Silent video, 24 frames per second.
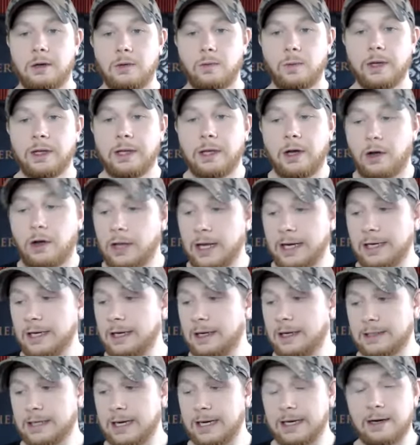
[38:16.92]
really all I
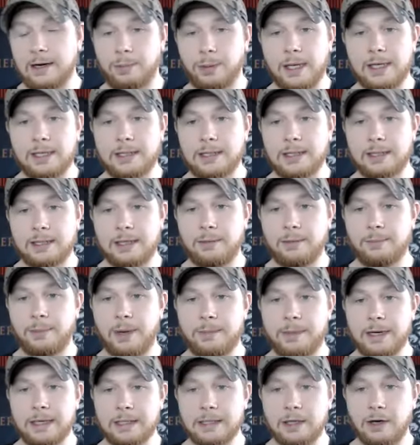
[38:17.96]
need is I need a place to sit by
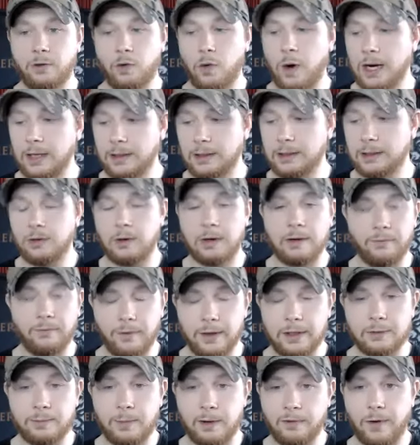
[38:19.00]
myself quietly so I can
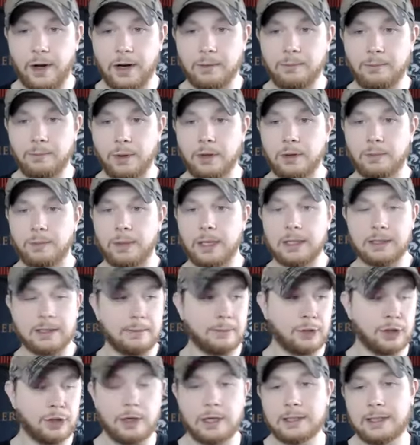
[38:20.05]
finish my fucking book because I'm
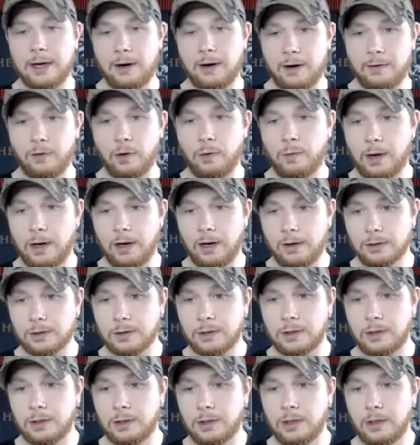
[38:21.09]
stressed out everywhere
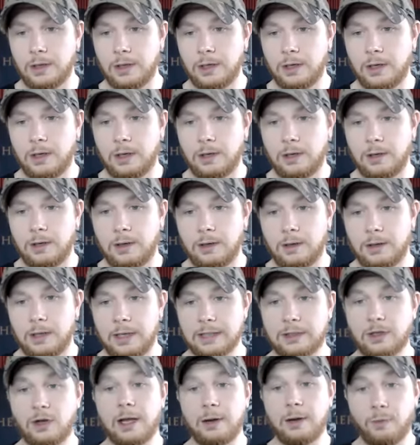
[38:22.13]
else.
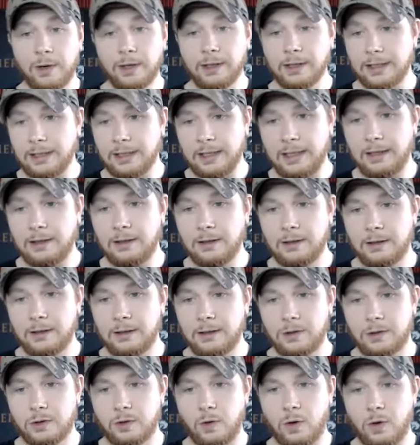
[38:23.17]
That's all I really need.
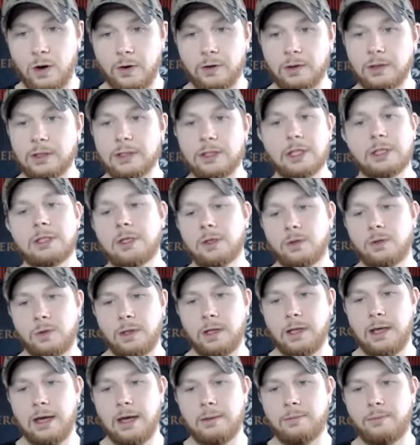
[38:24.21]
So are the logistics
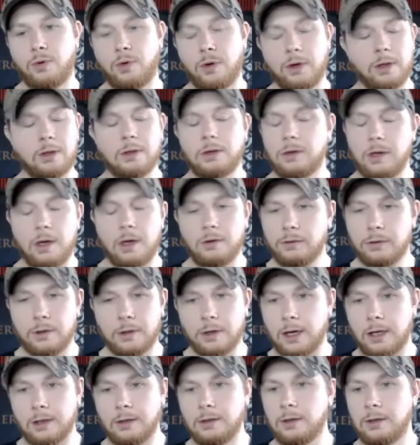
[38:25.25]
really that important? No, they're
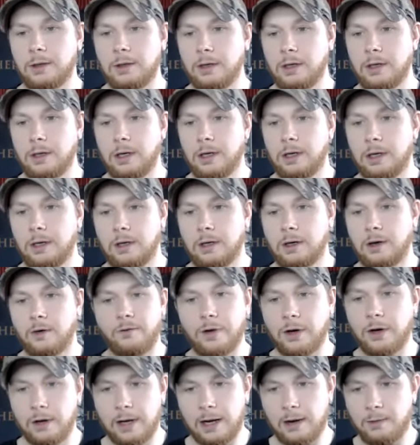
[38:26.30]
not. I'll
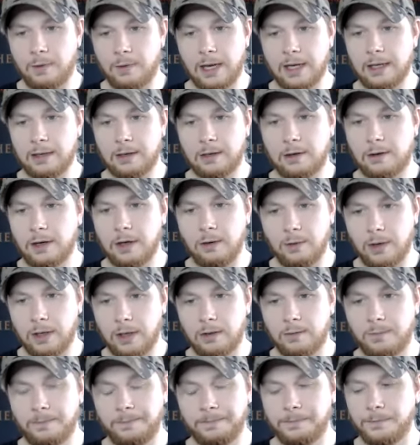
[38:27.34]
figure it out when I get there anyway.
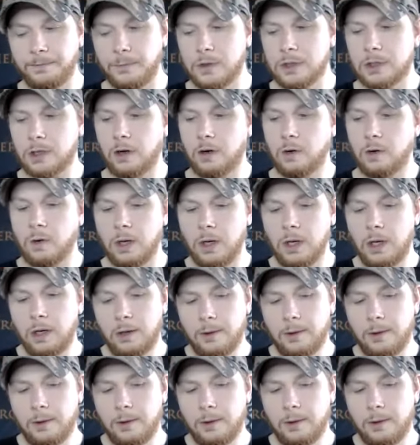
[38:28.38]
So